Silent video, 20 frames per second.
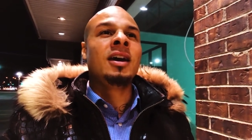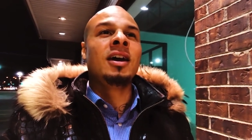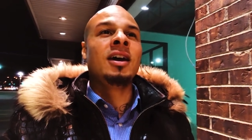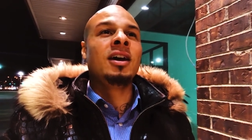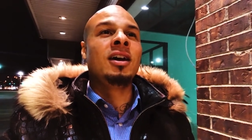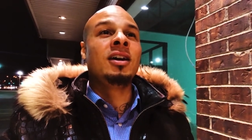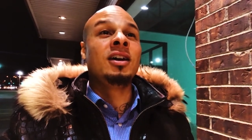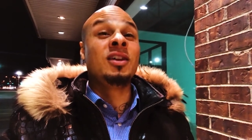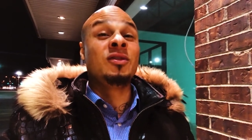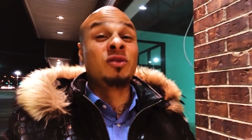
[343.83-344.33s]

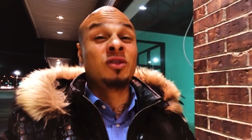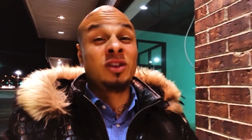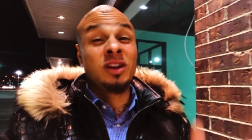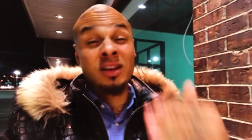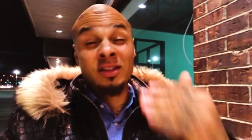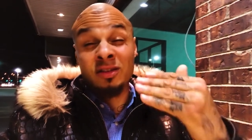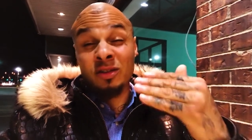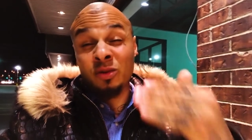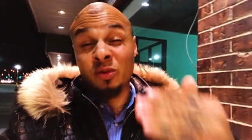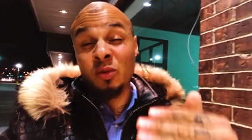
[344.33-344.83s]
Uh, if you're
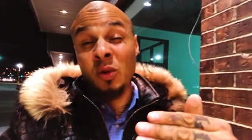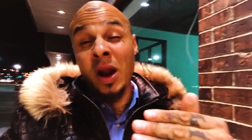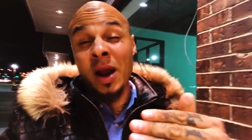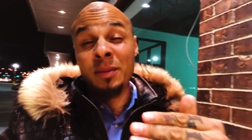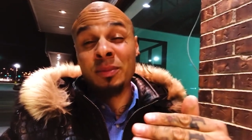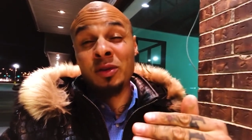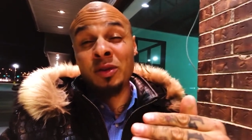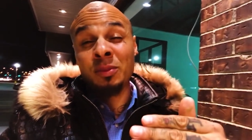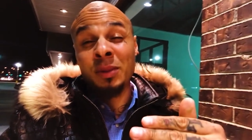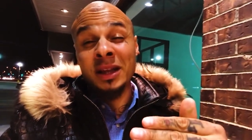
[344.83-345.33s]
not
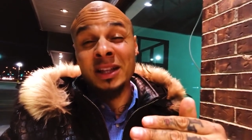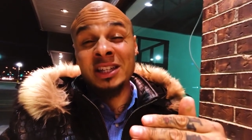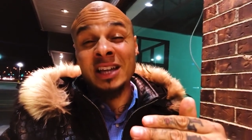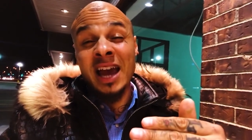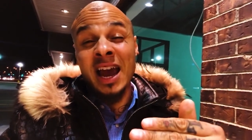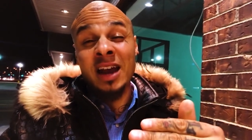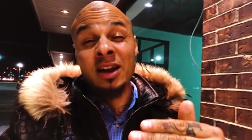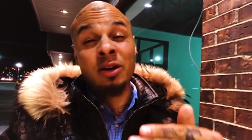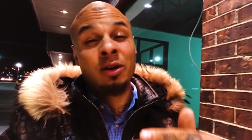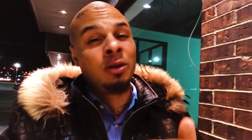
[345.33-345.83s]
subscribed to my
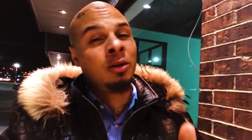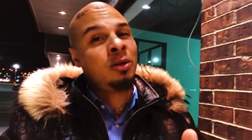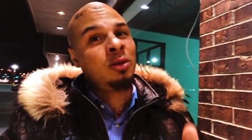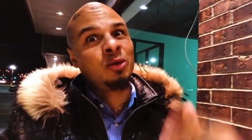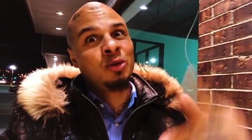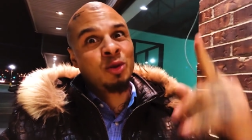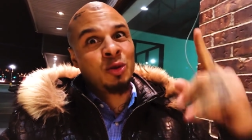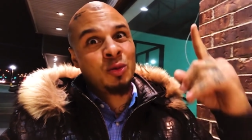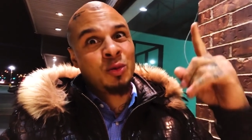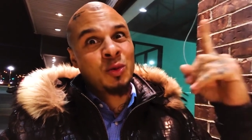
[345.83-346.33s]
channel,
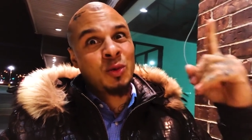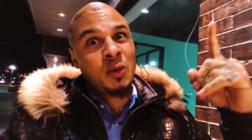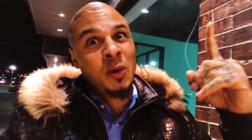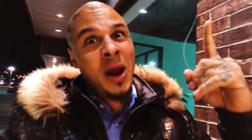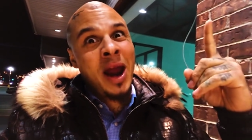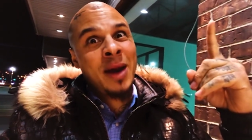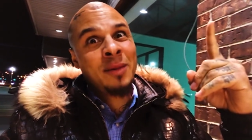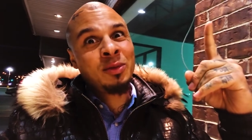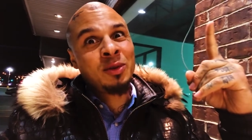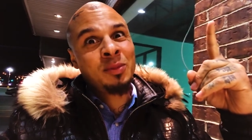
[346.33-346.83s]

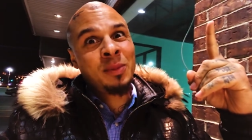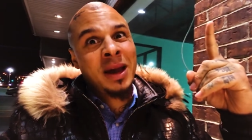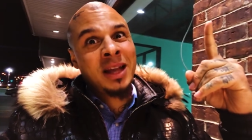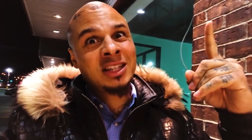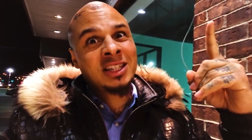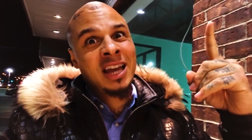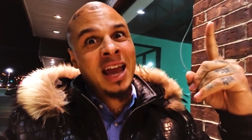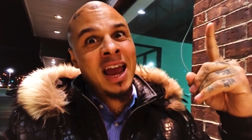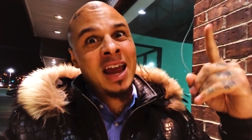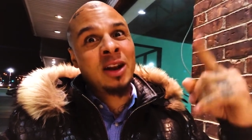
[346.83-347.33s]
subscribe to my
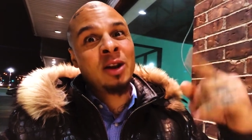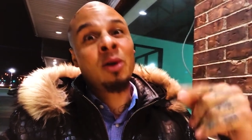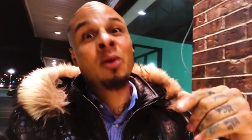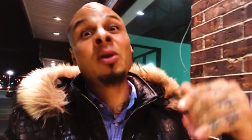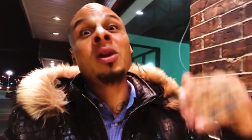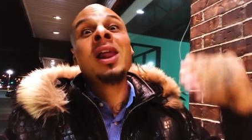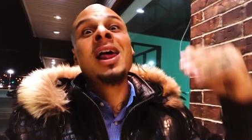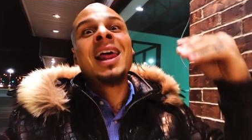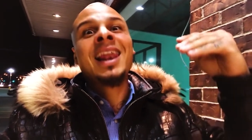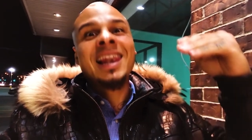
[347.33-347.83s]

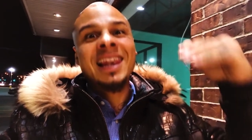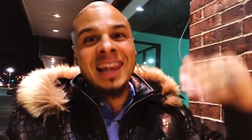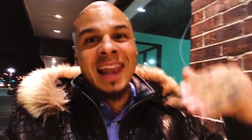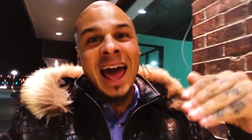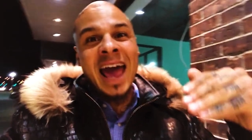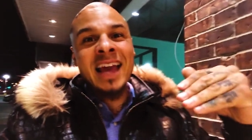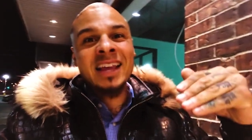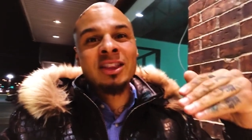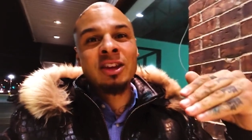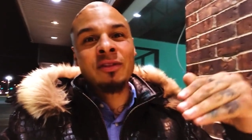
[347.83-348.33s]
channel,
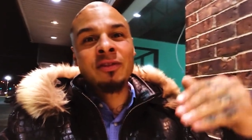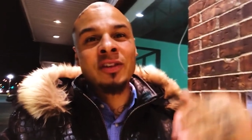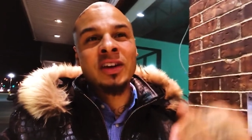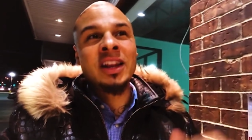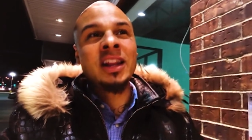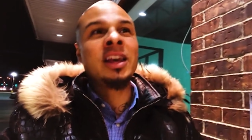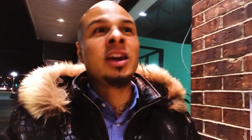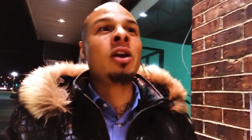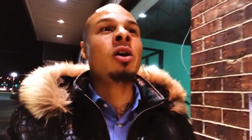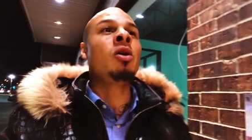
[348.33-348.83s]
like the
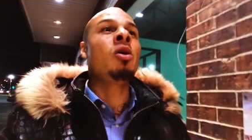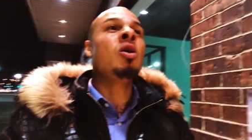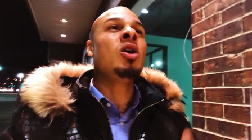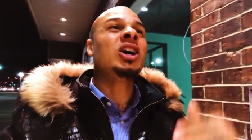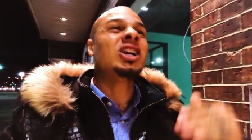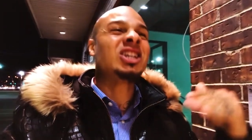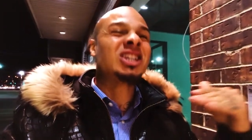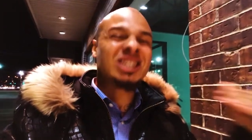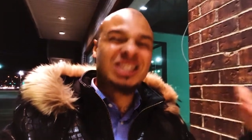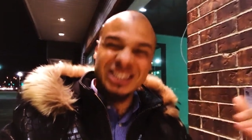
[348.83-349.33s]
video,
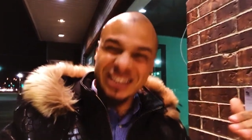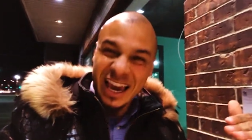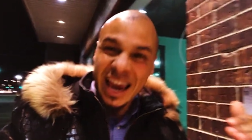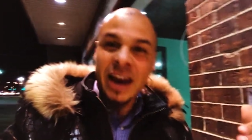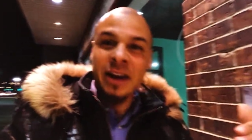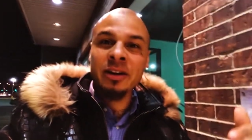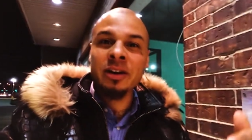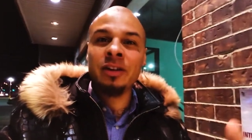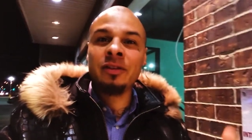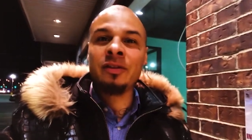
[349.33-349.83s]

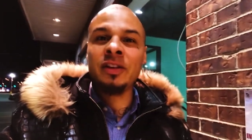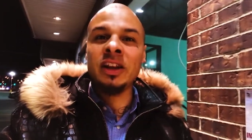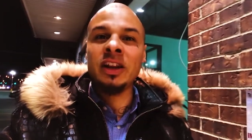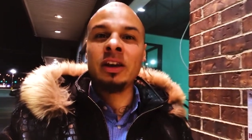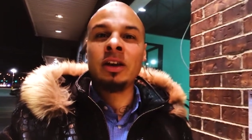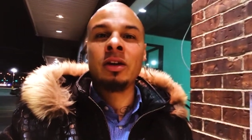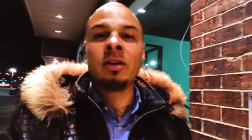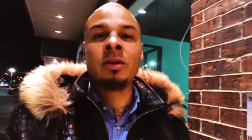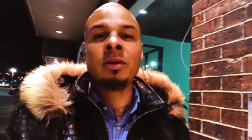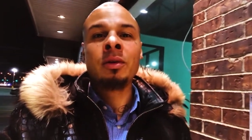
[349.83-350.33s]
share the
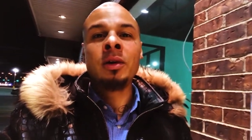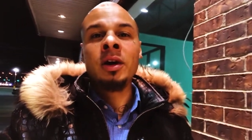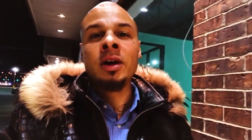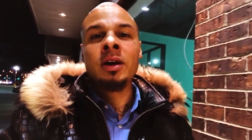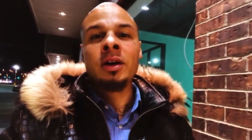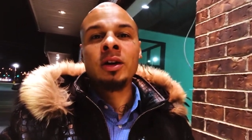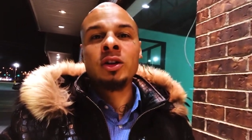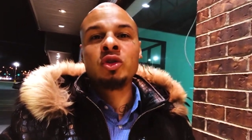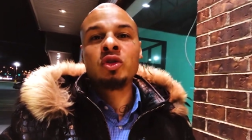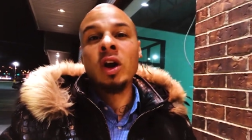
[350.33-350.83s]
video,
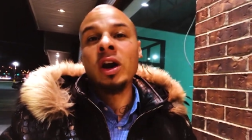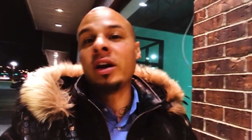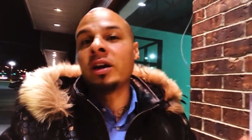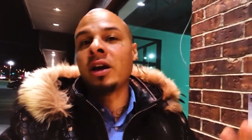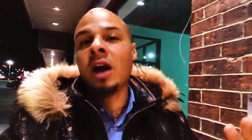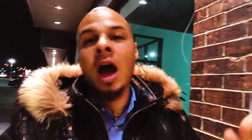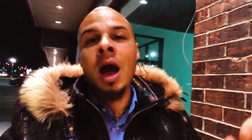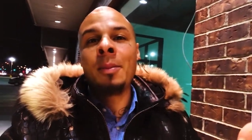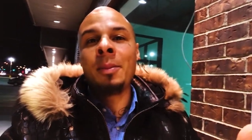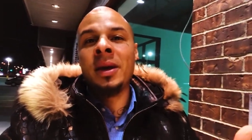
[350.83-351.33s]
try to
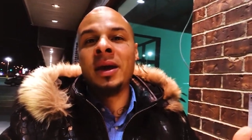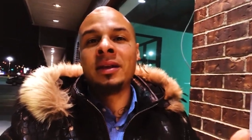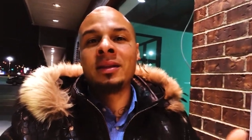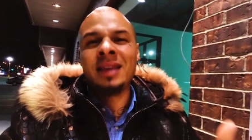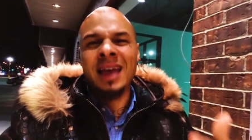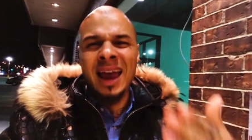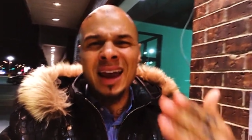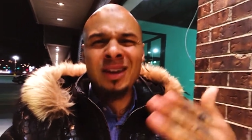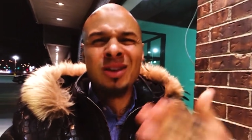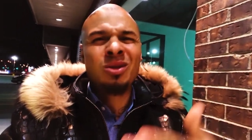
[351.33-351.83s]
comment.
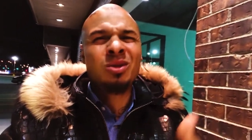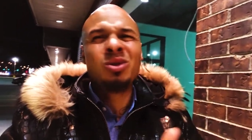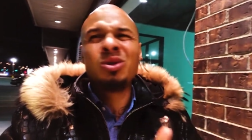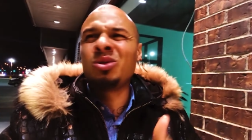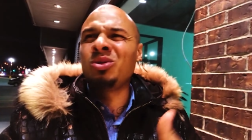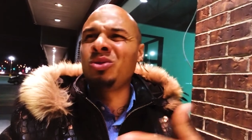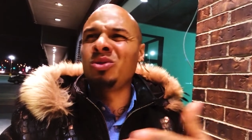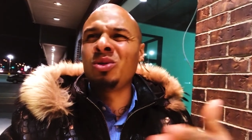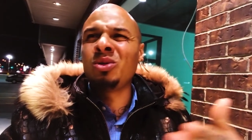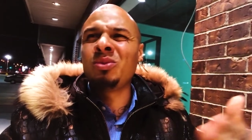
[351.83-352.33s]
I know
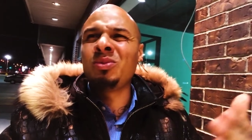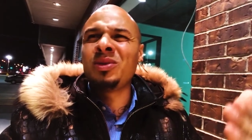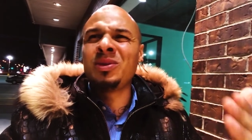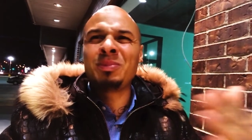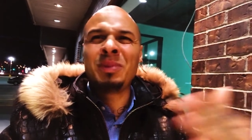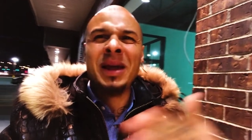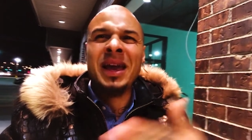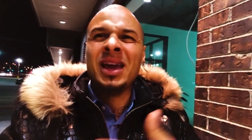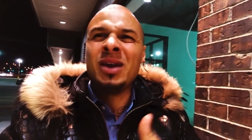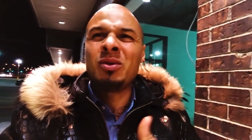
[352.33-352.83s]
YouTube's
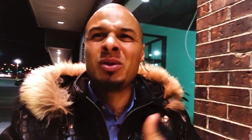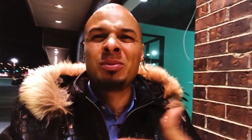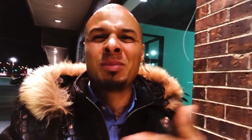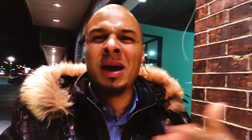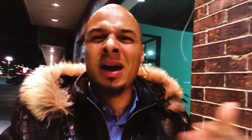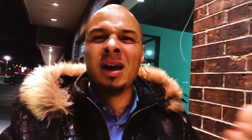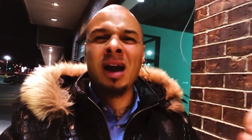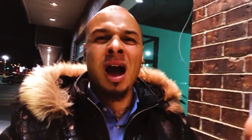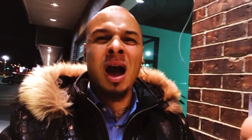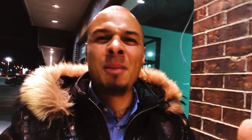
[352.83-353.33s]
playing with
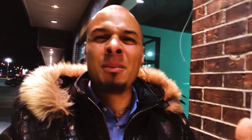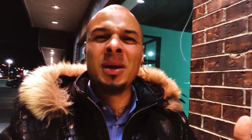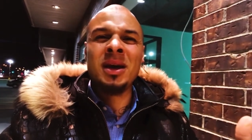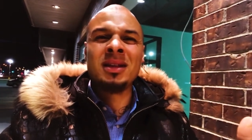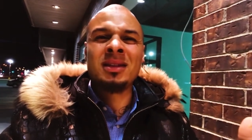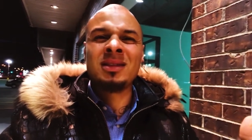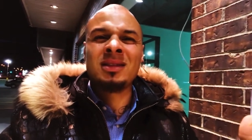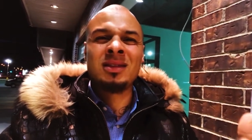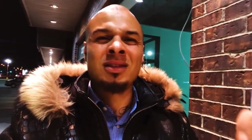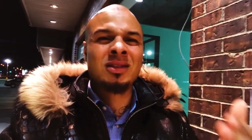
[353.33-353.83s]
my
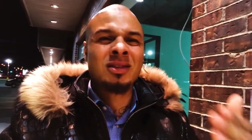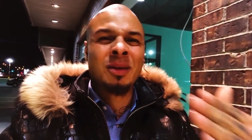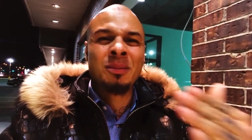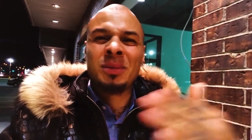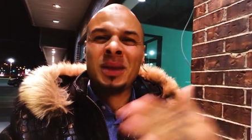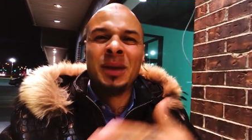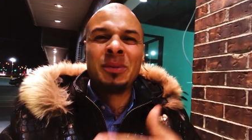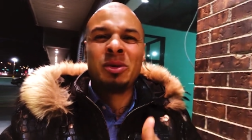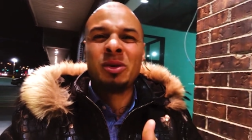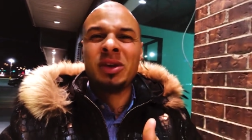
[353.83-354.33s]
comments.
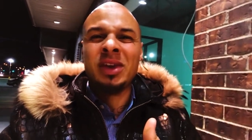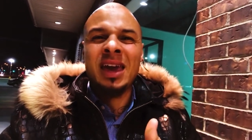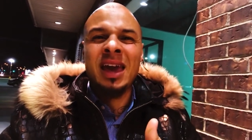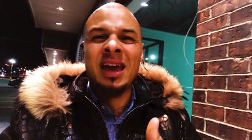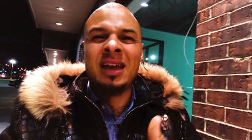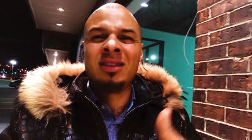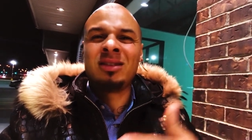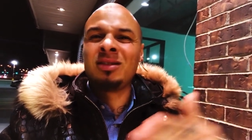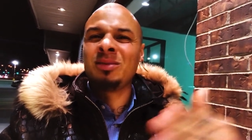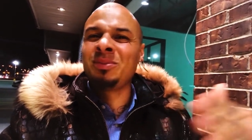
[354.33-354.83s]
Sometimes you
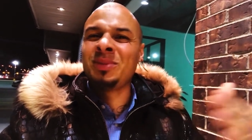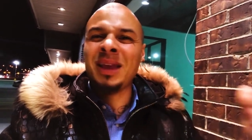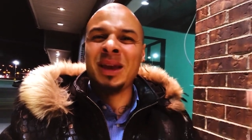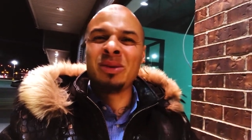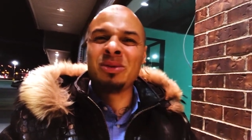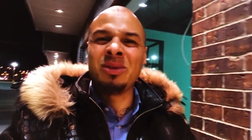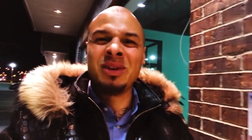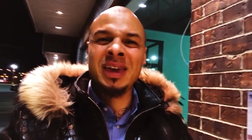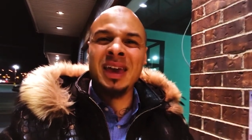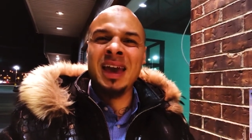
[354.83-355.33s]
can't,
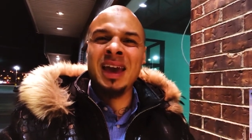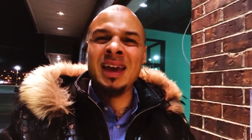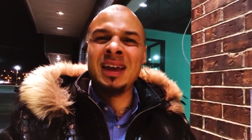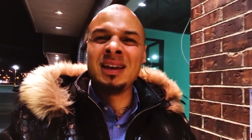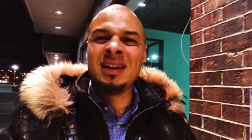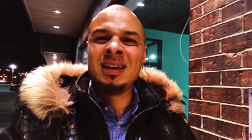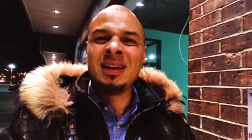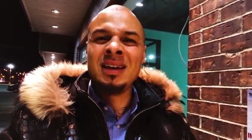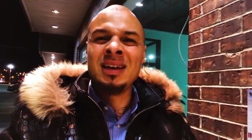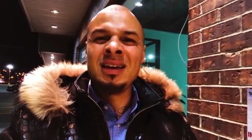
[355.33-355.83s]
sometimes you
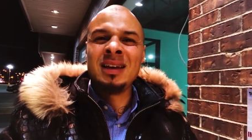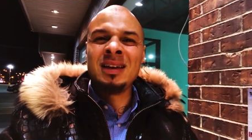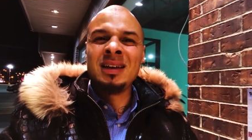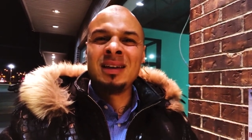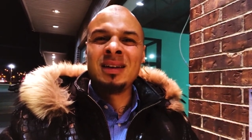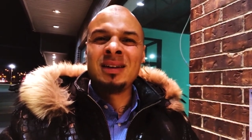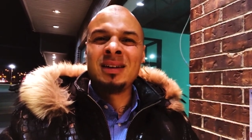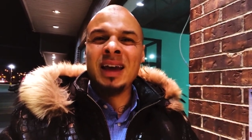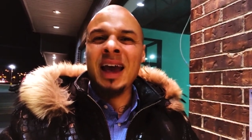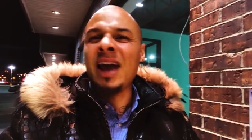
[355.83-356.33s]
can.
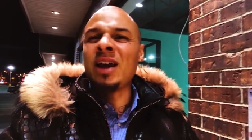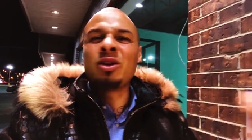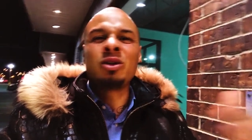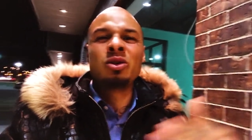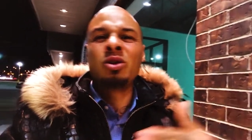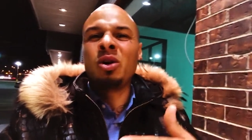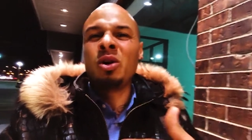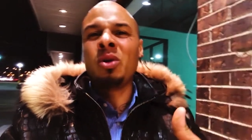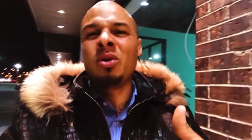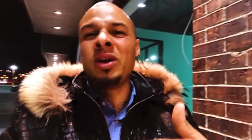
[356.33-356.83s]
I
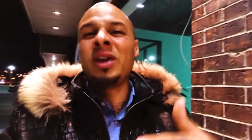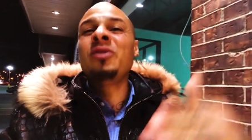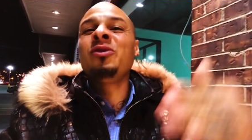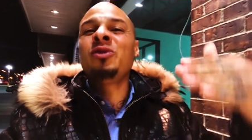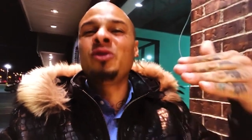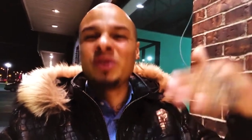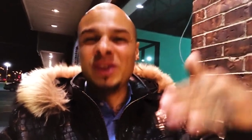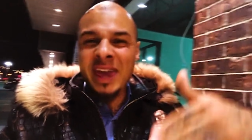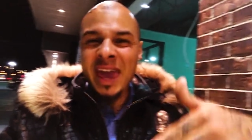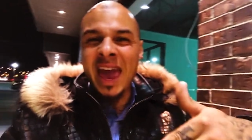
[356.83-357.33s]
don't know.
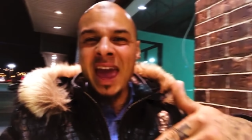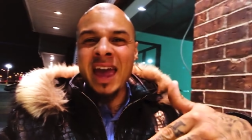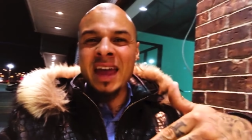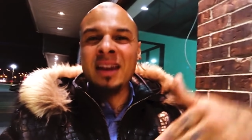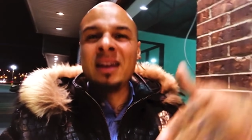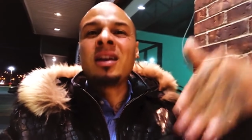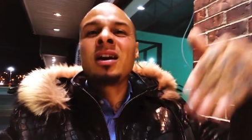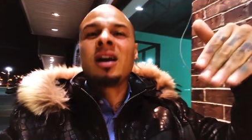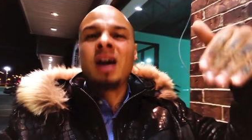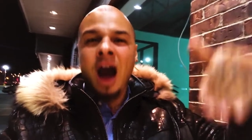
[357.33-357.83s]
If you
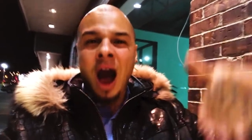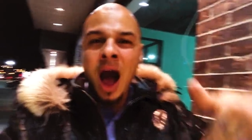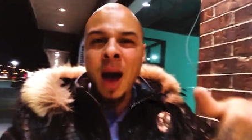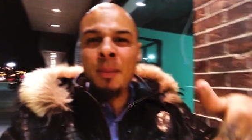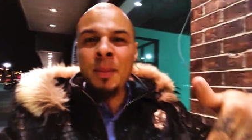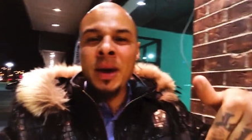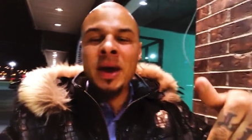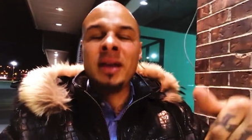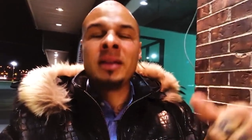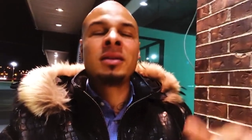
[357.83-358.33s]
can,
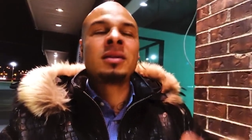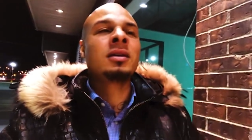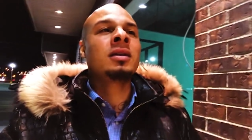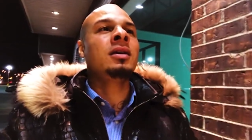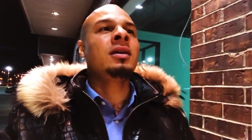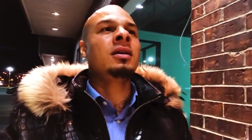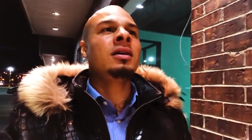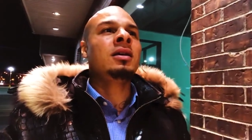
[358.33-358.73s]
comment,